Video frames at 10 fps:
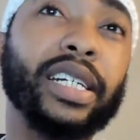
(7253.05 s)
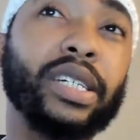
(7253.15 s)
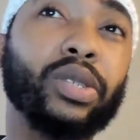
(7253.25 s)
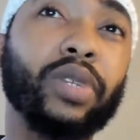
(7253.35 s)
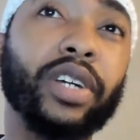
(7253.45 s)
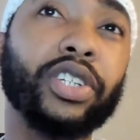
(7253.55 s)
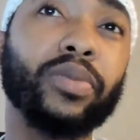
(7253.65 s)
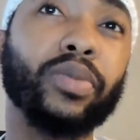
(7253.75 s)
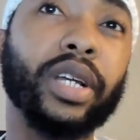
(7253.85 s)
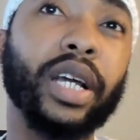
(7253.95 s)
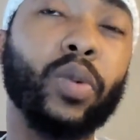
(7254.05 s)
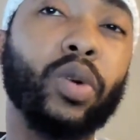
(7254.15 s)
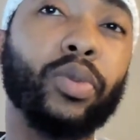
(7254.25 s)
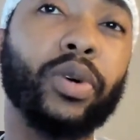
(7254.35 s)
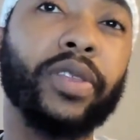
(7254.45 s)
I don't know if I should bring out
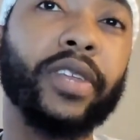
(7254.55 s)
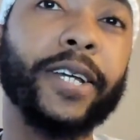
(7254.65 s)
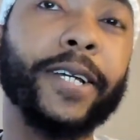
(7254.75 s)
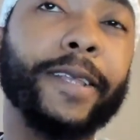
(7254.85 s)
one more thing.